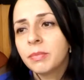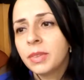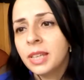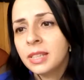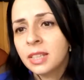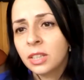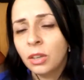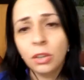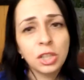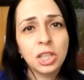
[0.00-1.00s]
this
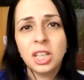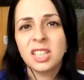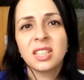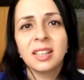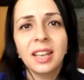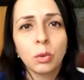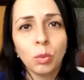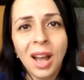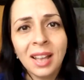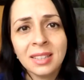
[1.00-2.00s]
technology just like
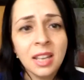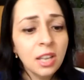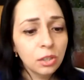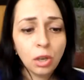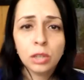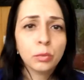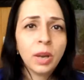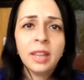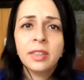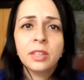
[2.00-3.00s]
once, don't
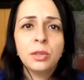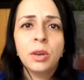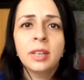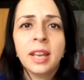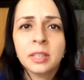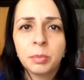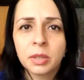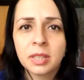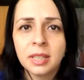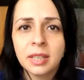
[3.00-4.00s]
write that you are an
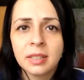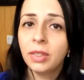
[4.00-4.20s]
expert in it.